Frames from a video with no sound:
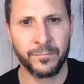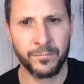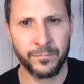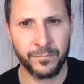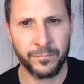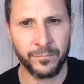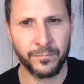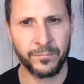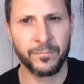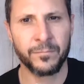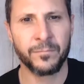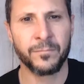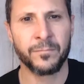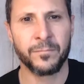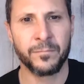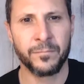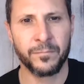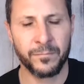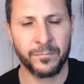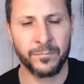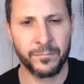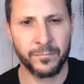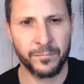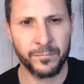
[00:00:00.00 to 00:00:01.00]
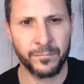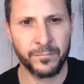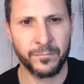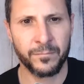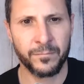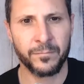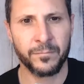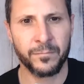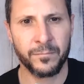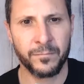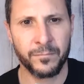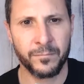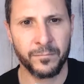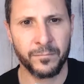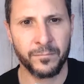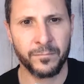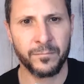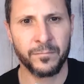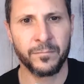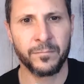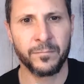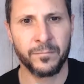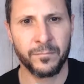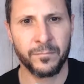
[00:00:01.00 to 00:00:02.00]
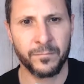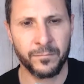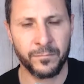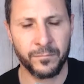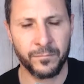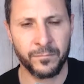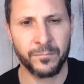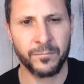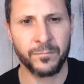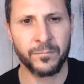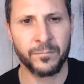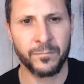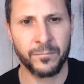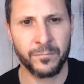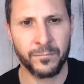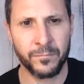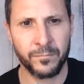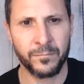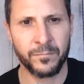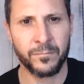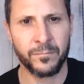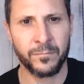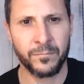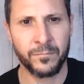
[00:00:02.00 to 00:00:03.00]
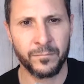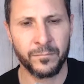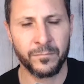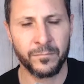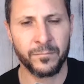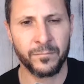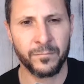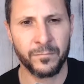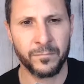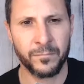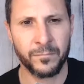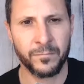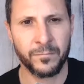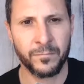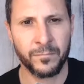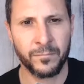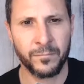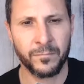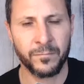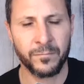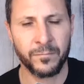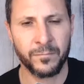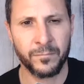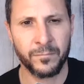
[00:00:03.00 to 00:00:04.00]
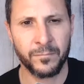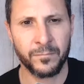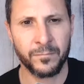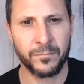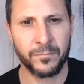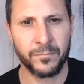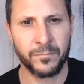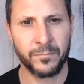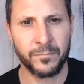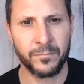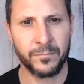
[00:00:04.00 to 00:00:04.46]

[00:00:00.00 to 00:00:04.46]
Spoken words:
This person isn't speaking.